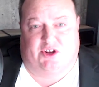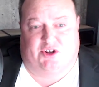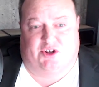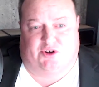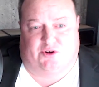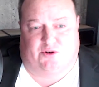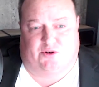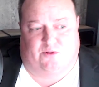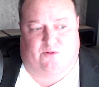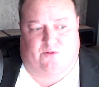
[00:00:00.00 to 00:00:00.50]

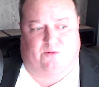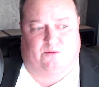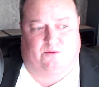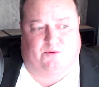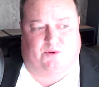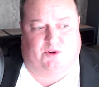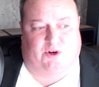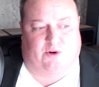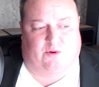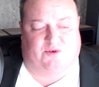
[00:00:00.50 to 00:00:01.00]
to,
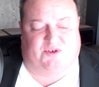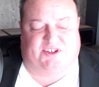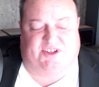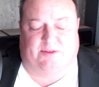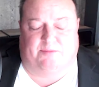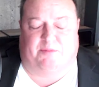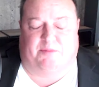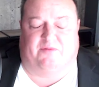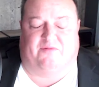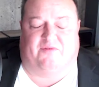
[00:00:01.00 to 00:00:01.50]

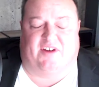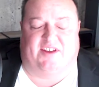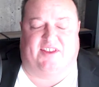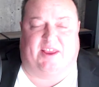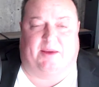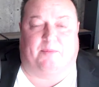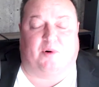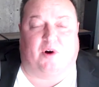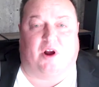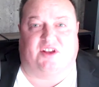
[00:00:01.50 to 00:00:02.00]
simplify
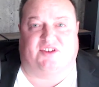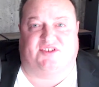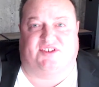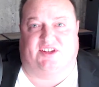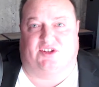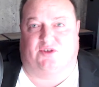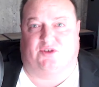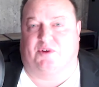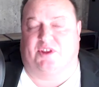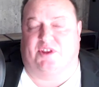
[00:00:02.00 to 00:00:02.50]
that
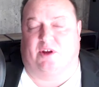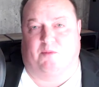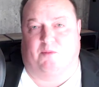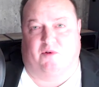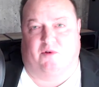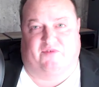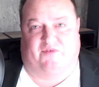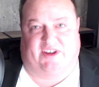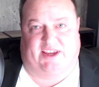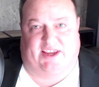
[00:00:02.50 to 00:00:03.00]
process when they're
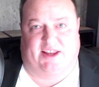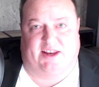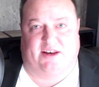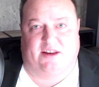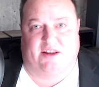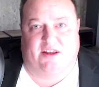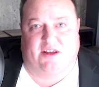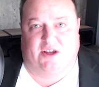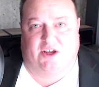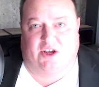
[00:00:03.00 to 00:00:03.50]
moving in.
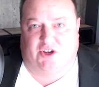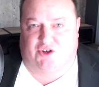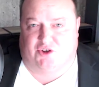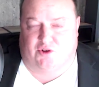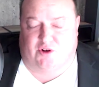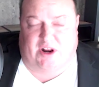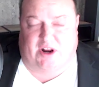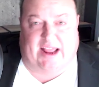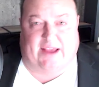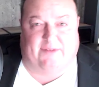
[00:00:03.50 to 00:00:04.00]
So
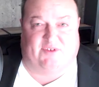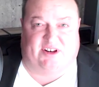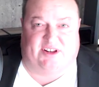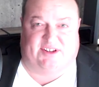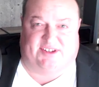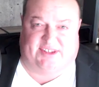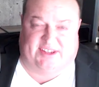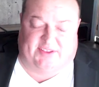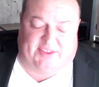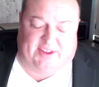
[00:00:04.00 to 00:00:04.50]
they're not having to
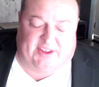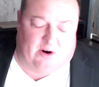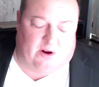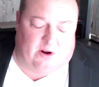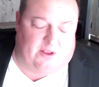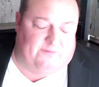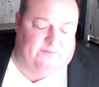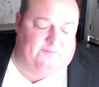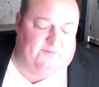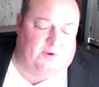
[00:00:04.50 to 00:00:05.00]
sit there
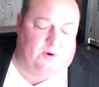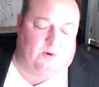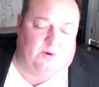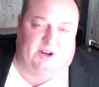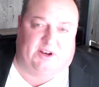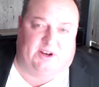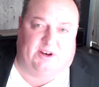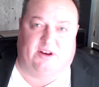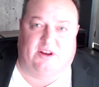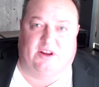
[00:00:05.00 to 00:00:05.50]
on the phone
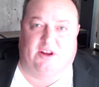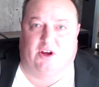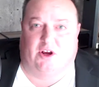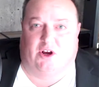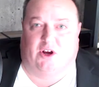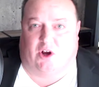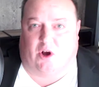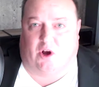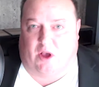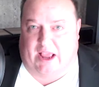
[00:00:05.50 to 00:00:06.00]
and
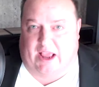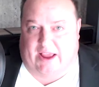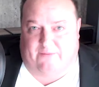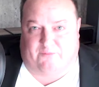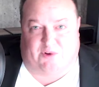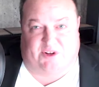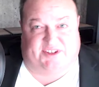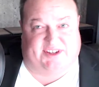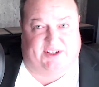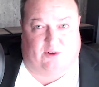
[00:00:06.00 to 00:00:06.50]
call
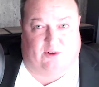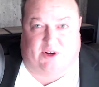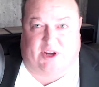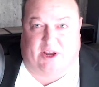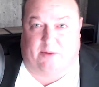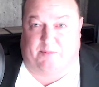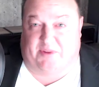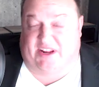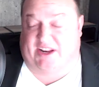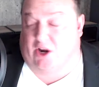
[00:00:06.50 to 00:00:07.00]
every single
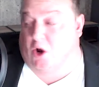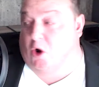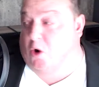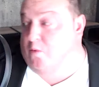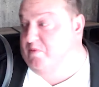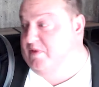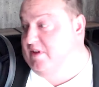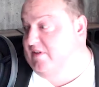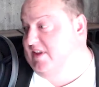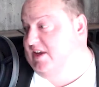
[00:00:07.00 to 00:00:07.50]
company and
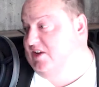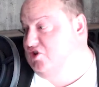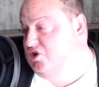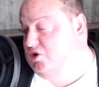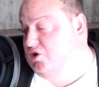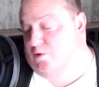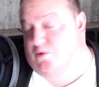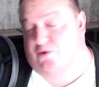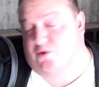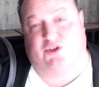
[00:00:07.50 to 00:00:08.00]
hope that they
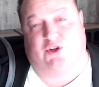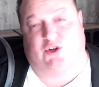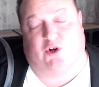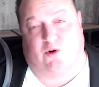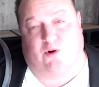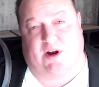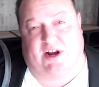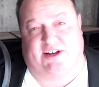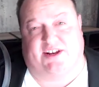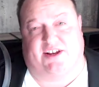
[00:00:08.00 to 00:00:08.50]
chose the
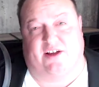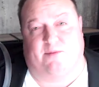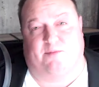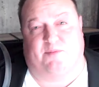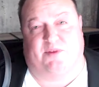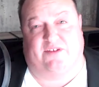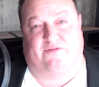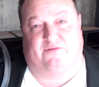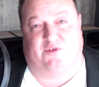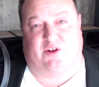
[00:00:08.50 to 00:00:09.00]
correct
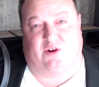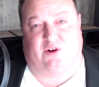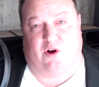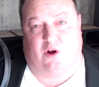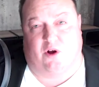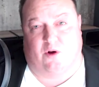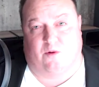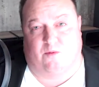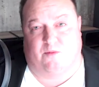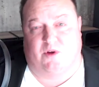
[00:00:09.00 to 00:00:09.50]
company for their
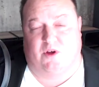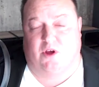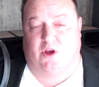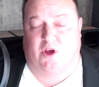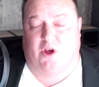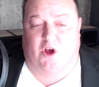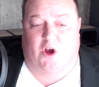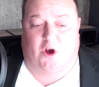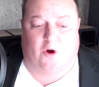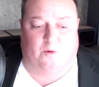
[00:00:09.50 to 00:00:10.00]
home,
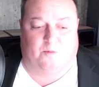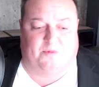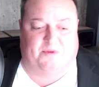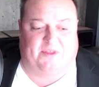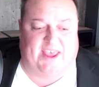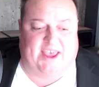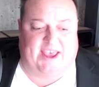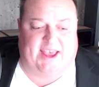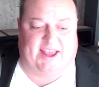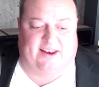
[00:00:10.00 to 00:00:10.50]
hope
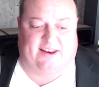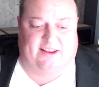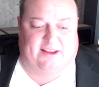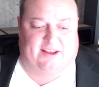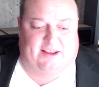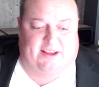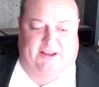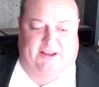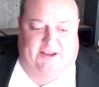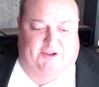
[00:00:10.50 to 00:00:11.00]
that,
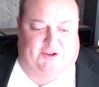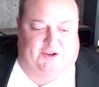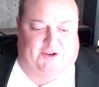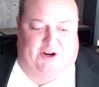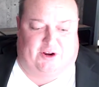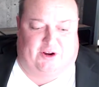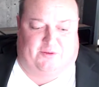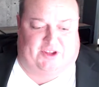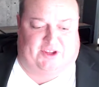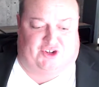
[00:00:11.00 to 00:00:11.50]

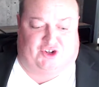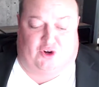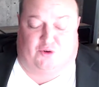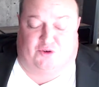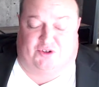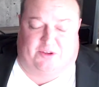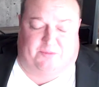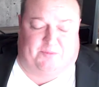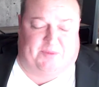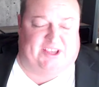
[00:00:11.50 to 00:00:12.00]
they
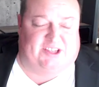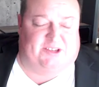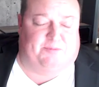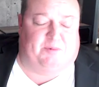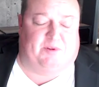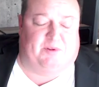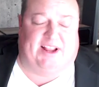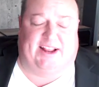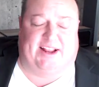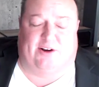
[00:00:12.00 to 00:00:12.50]
chose the best
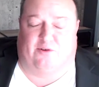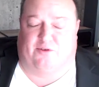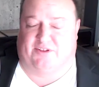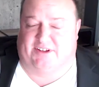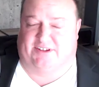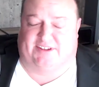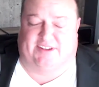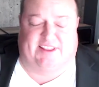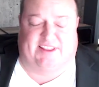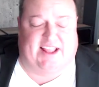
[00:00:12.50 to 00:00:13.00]
plan or
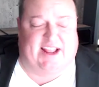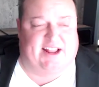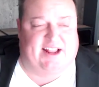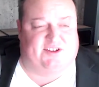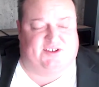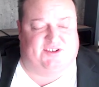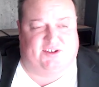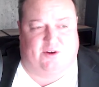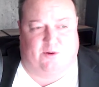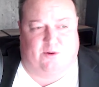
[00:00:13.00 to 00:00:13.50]
this and that.
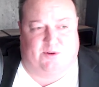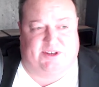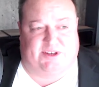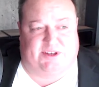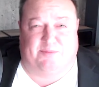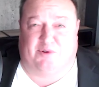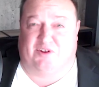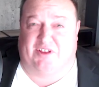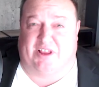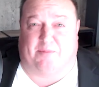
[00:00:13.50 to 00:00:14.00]
So
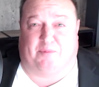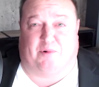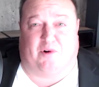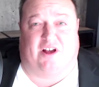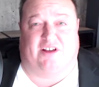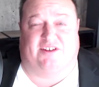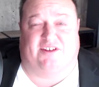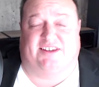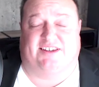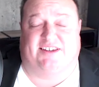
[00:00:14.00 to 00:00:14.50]
typically that
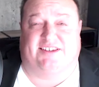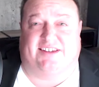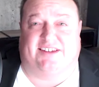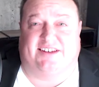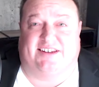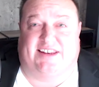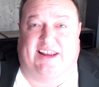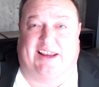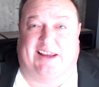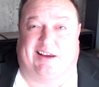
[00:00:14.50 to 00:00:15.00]
process
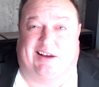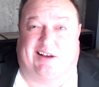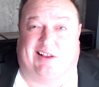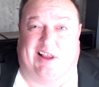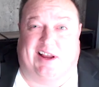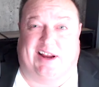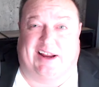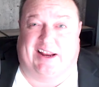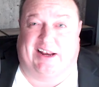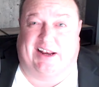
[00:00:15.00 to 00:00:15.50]
can take a
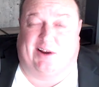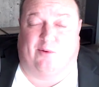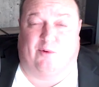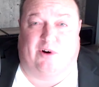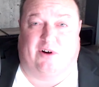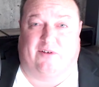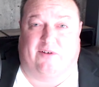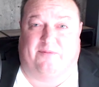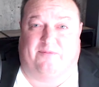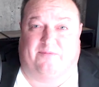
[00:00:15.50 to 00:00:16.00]
client
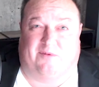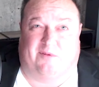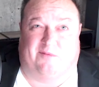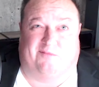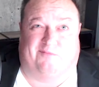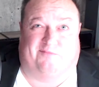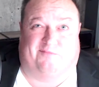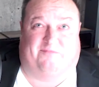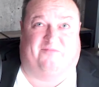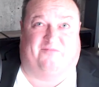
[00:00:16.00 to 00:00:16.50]
anywhere
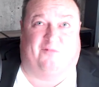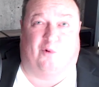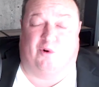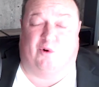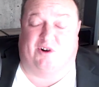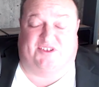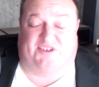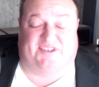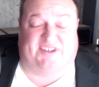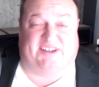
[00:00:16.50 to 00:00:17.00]
from 4
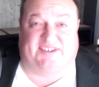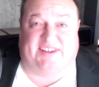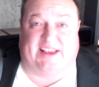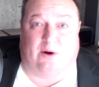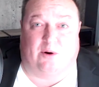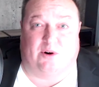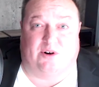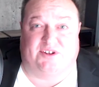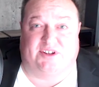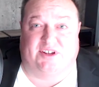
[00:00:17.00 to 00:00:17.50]
to 6
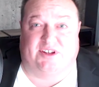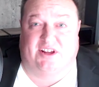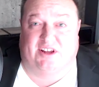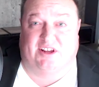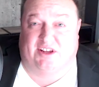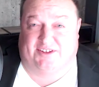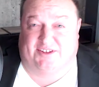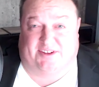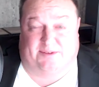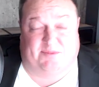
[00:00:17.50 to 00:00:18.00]
hours,
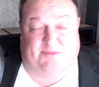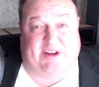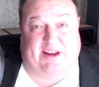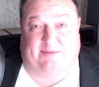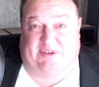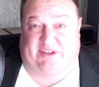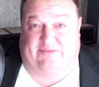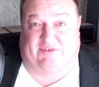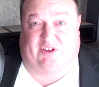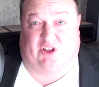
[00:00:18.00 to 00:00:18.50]

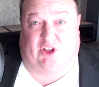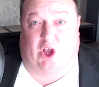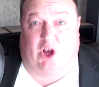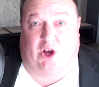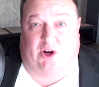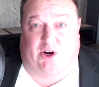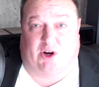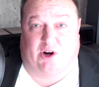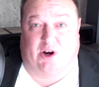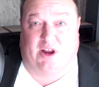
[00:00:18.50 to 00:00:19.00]
sometimes even
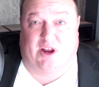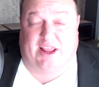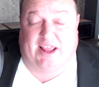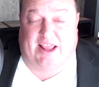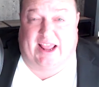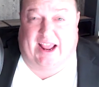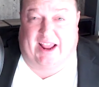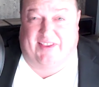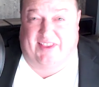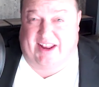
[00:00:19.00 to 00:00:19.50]
longer.
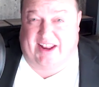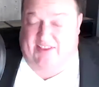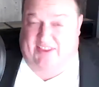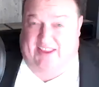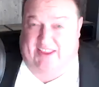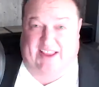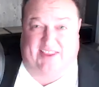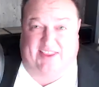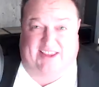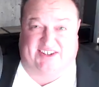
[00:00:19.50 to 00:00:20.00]
And then at
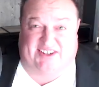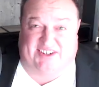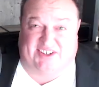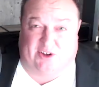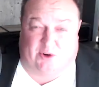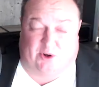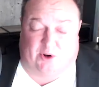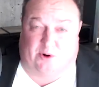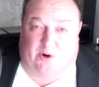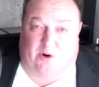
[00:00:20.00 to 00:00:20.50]
the end, they
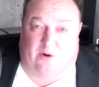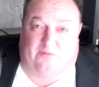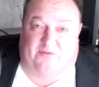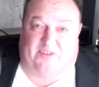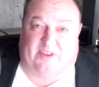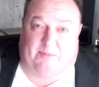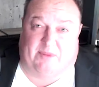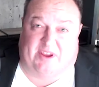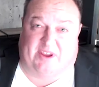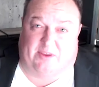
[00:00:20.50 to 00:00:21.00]
still don't know if
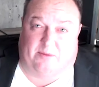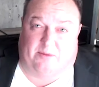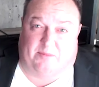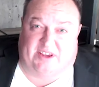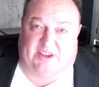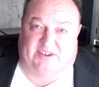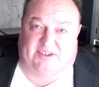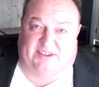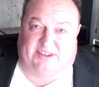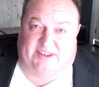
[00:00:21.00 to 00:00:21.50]
they made the
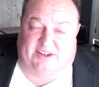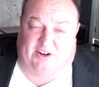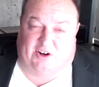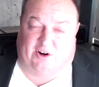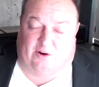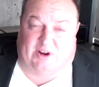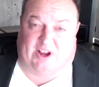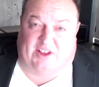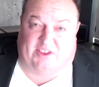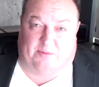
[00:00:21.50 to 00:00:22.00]
best,
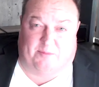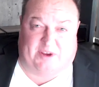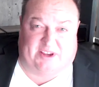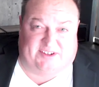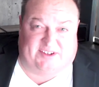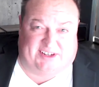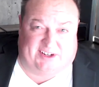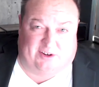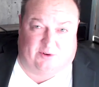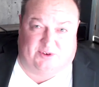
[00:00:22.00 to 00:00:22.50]
got the
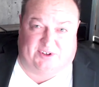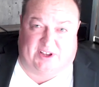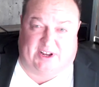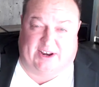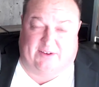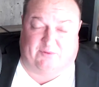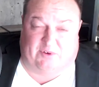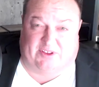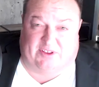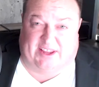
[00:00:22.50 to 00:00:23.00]
best deals on
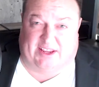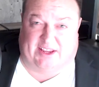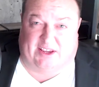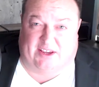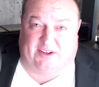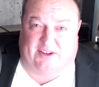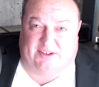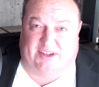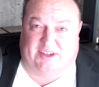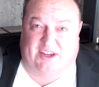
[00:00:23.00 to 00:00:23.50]
everything.
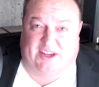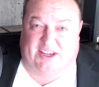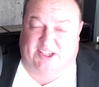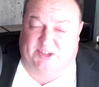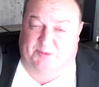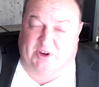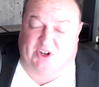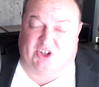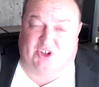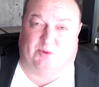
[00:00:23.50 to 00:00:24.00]
Because
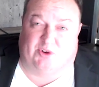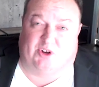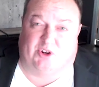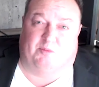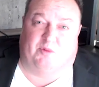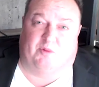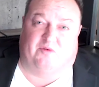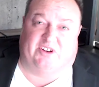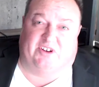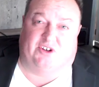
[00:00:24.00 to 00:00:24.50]
especially when you're
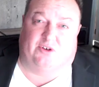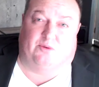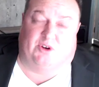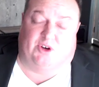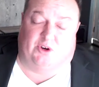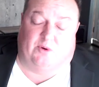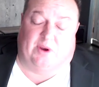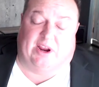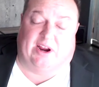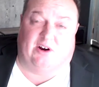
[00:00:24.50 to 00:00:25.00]
moving to a
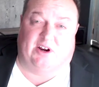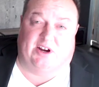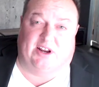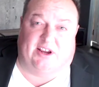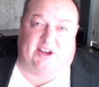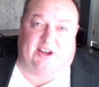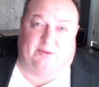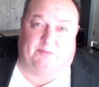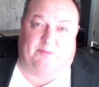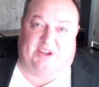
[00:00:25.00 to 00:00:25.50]
new area,
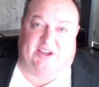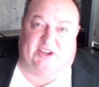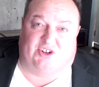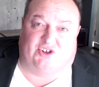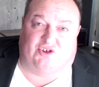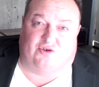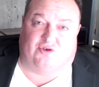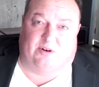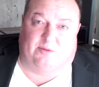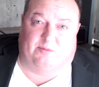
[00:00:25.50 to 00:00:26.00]
it can be
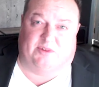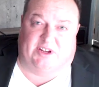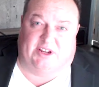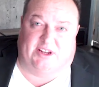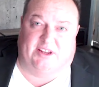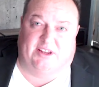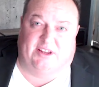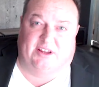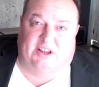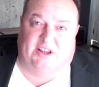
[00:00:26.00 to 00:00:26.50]

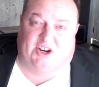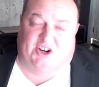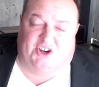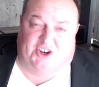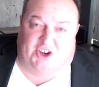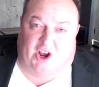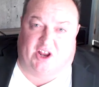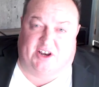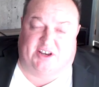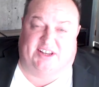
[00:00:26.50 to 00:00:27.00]
extremely
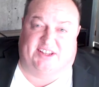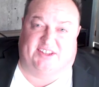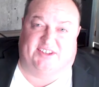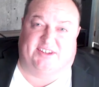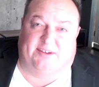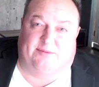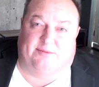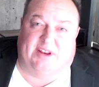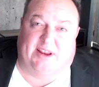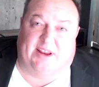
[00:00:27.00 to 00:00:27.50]
daunting
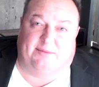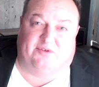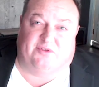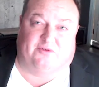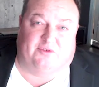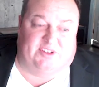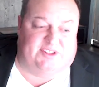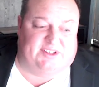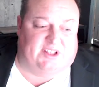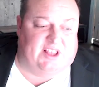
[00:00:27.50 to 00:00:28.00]
sometimes
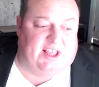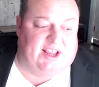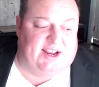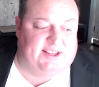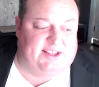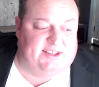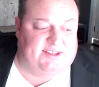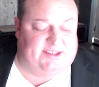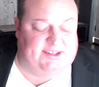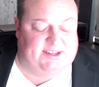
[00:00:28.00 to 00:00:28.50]
for these
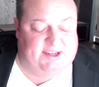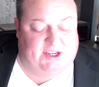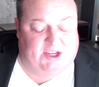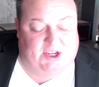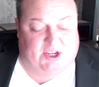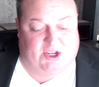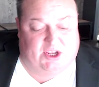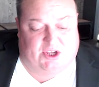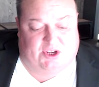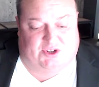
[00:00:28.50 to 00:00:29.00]
clients.
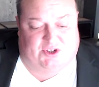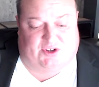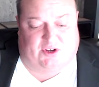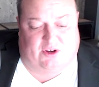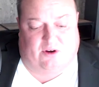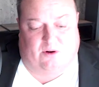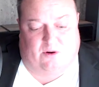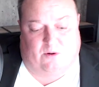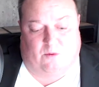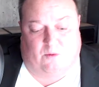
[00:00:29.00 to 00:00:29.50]

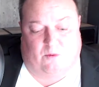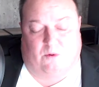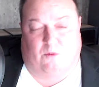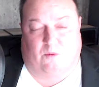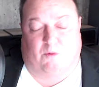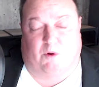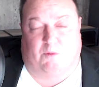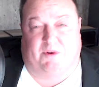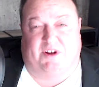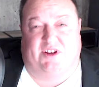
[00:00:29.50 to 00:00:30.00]
So
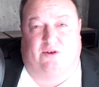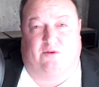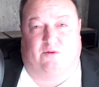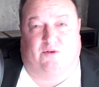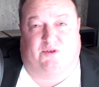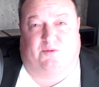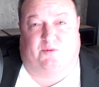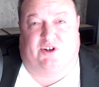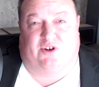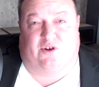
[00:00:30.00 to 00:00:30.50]
what we do
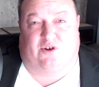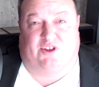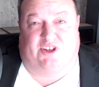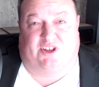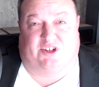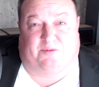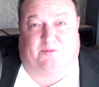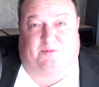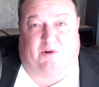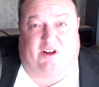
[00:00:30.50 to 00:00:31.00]
is we turn
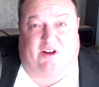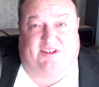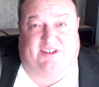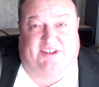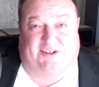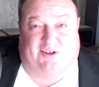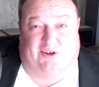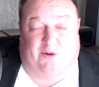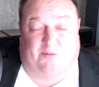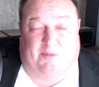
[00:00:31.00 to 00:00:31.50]
this
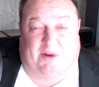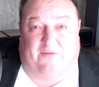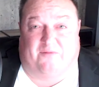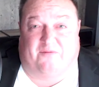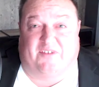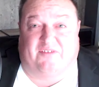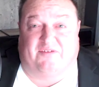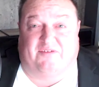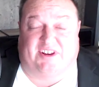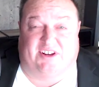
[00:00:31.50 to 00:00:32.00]
process into about
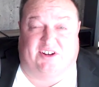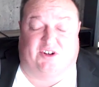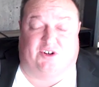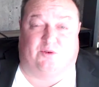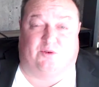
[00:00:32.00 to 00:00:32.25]
15 to